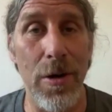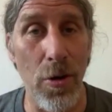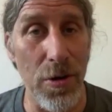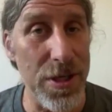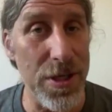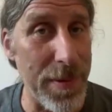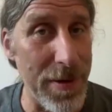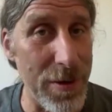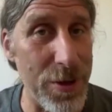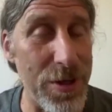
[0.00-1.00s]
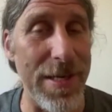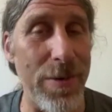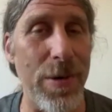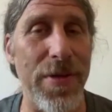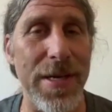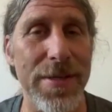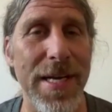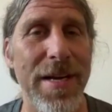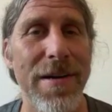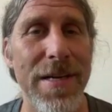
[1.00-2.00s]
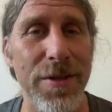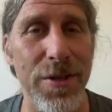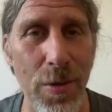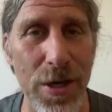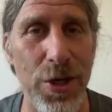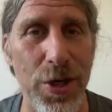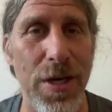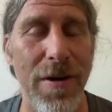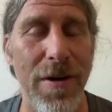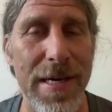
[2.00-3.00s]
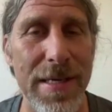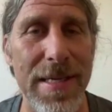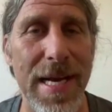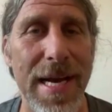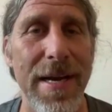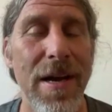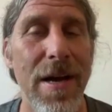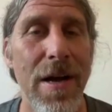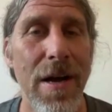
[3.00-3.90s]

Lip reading: Of course, spiritually, with things like our intuition, our insight,